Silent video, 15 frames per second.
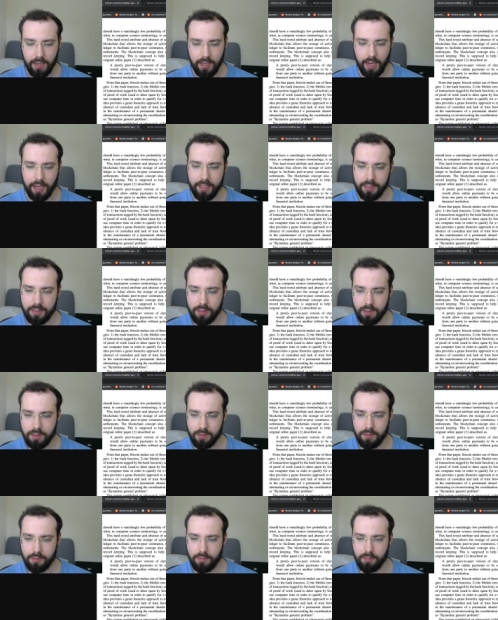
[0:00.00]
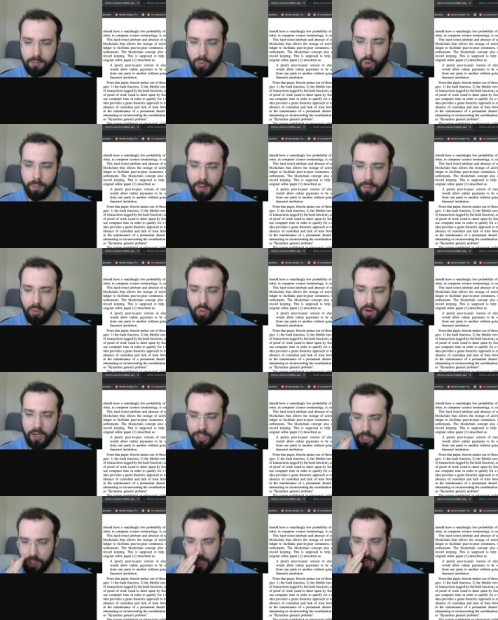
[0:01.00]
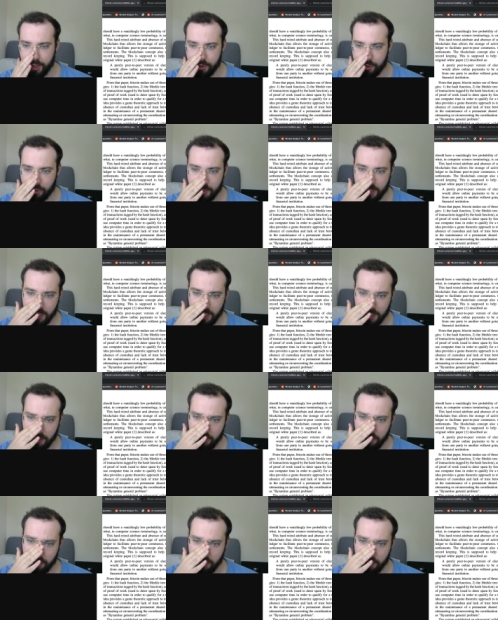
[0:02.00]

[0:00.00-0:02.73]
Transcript: and more people were actually unadopting it.